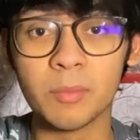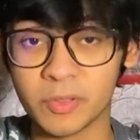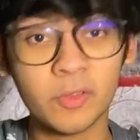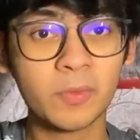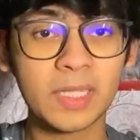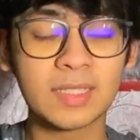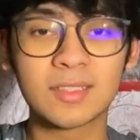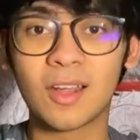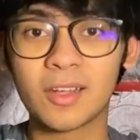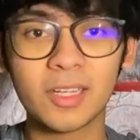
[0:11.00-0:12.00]
Before we get
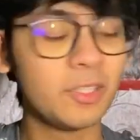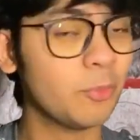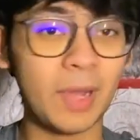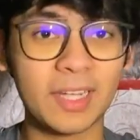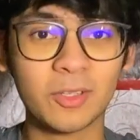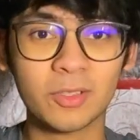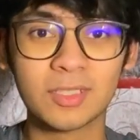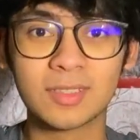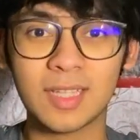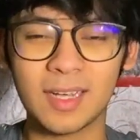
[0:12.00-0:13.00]
started, you might
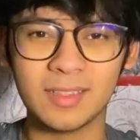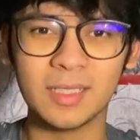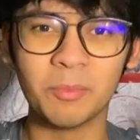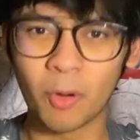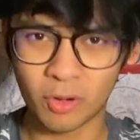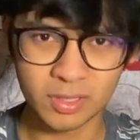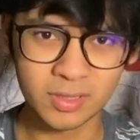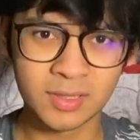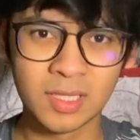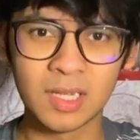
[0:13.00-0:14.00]
notice that the
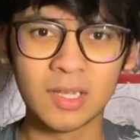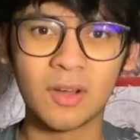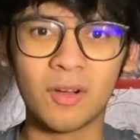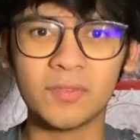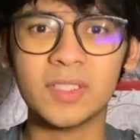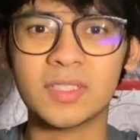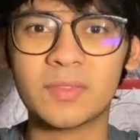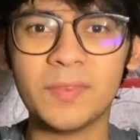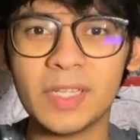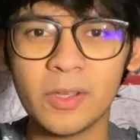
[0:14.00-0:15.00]
borders of this
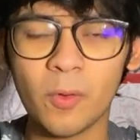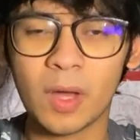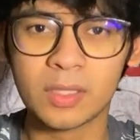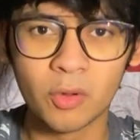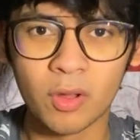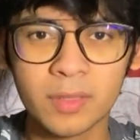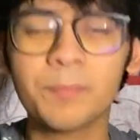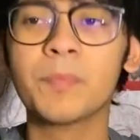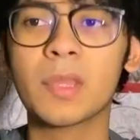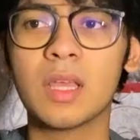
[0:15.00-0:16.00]
video are gone.
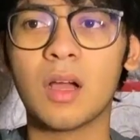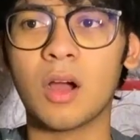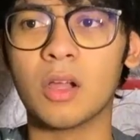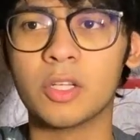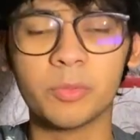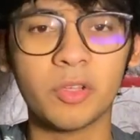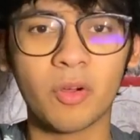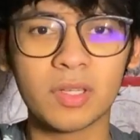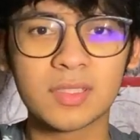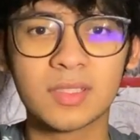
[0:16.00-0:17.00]
To be
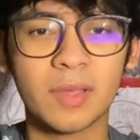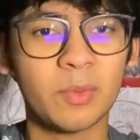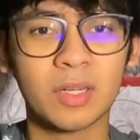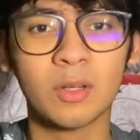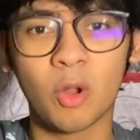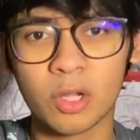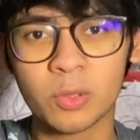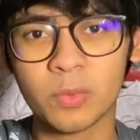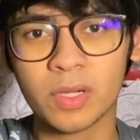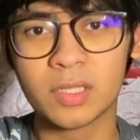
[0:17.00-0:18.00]
honest, they were a lot
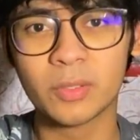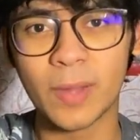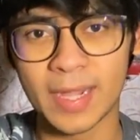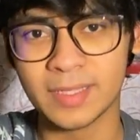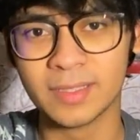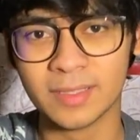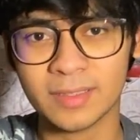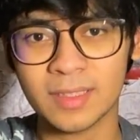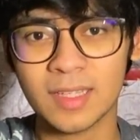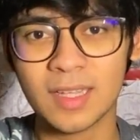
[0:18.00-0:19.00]
of work to edit
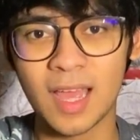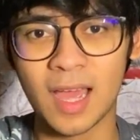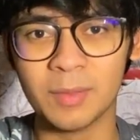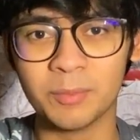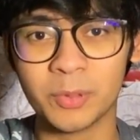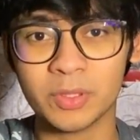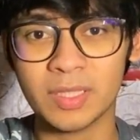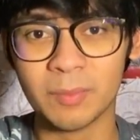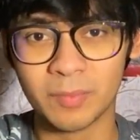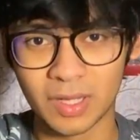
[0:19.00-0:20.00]
in and put
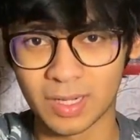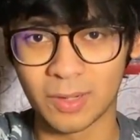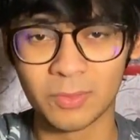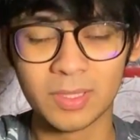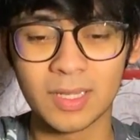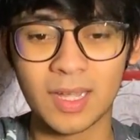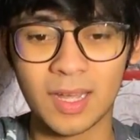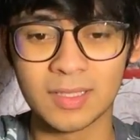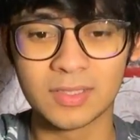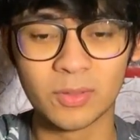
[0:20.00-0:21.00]
them around,
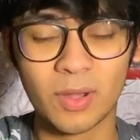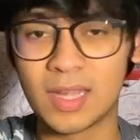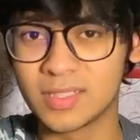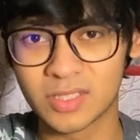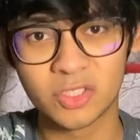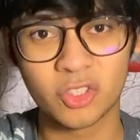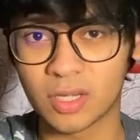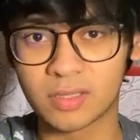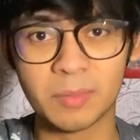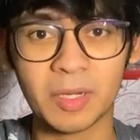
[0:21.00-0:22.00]
and so I just
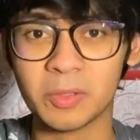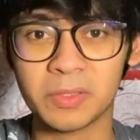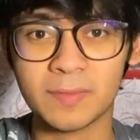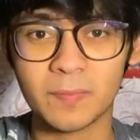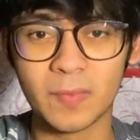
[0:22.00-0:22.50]
chucked them out